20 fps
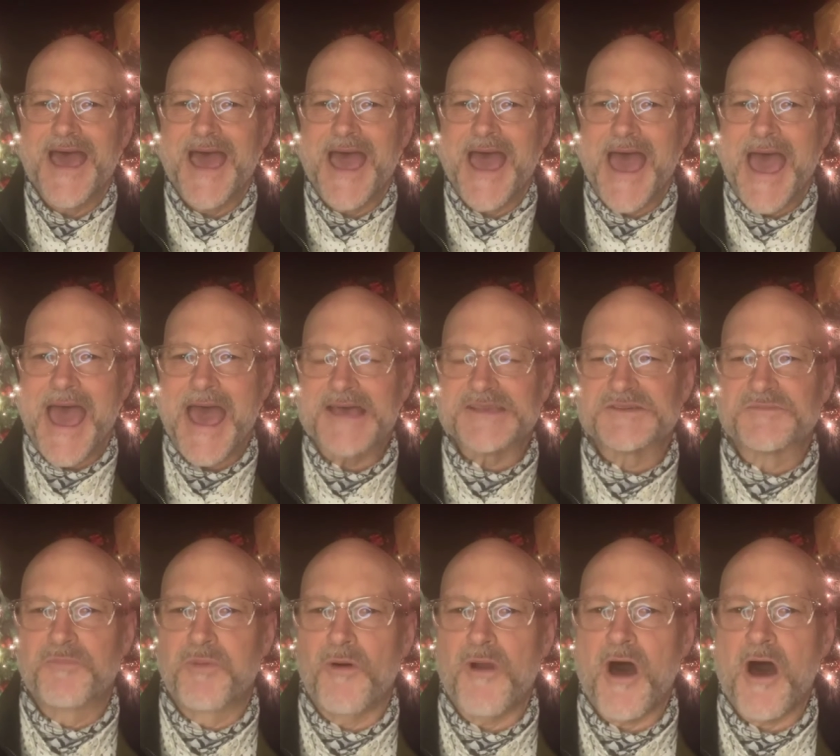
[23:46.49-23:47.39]
has
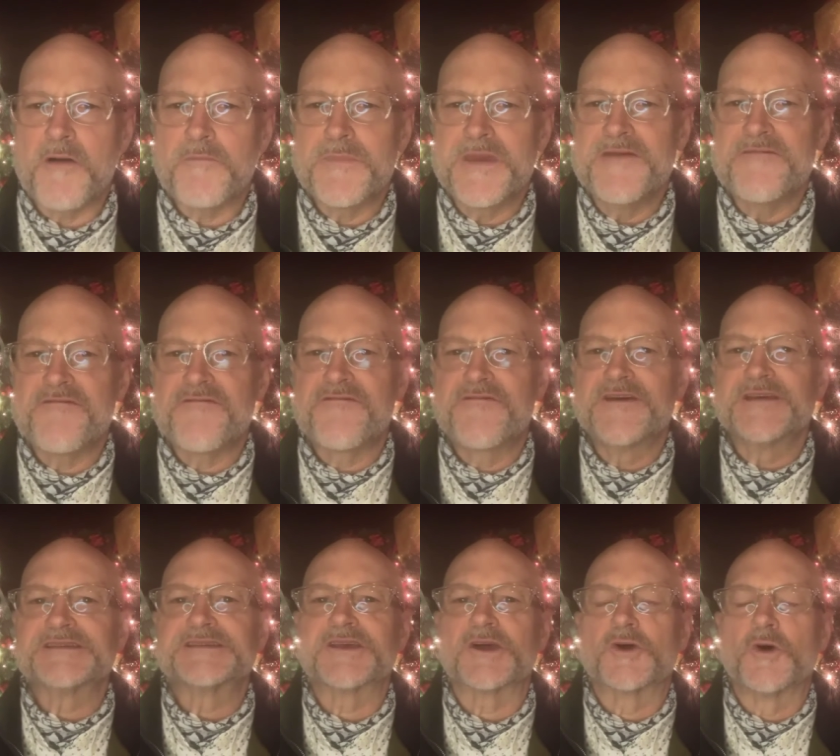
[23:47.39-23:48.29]
brought me
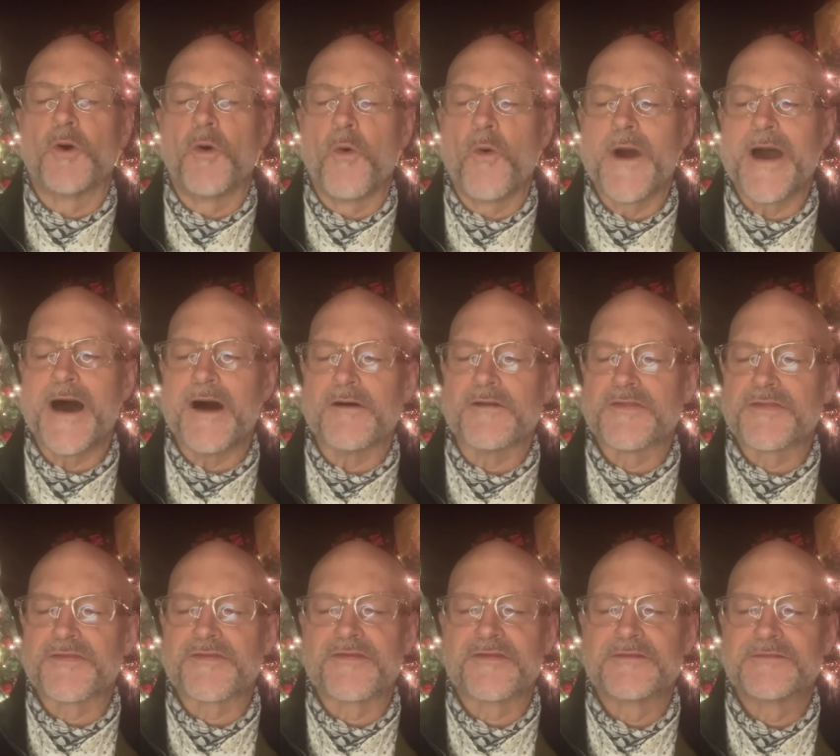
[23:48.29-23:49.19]
physical
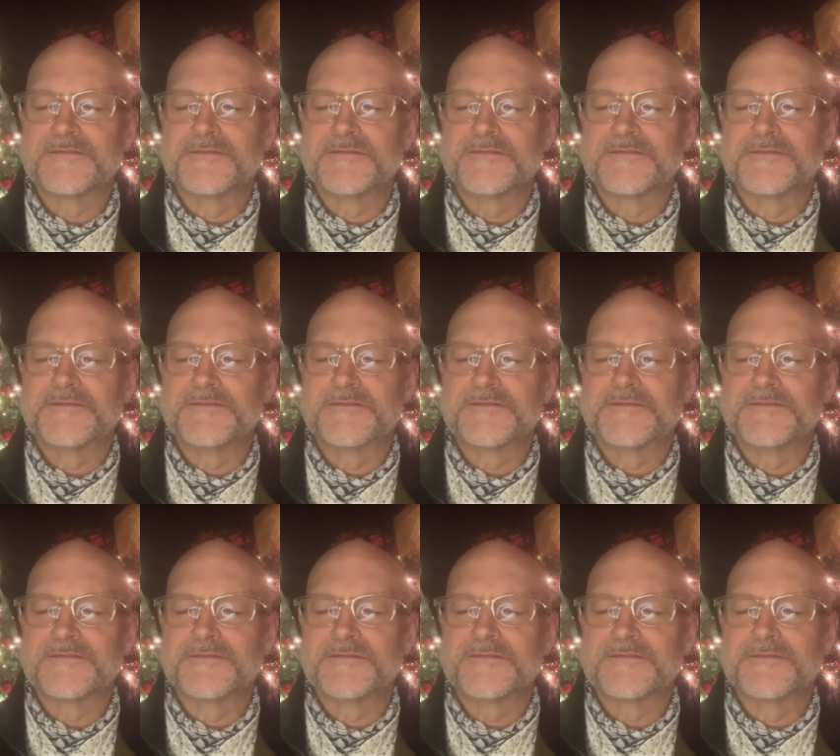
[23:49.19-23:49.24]
wealth.